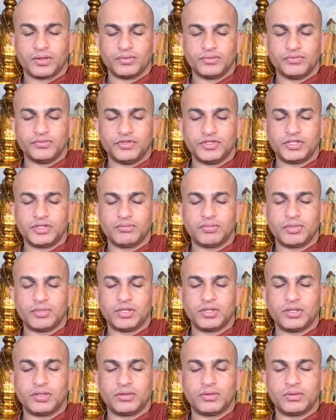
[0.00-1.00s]

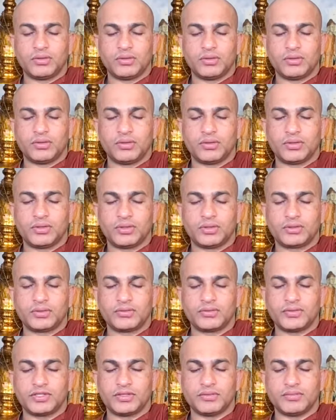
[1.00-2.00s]
visible or not
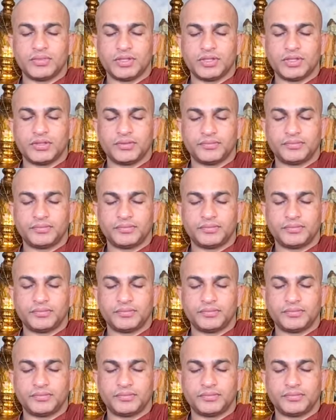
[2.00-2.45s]
visible,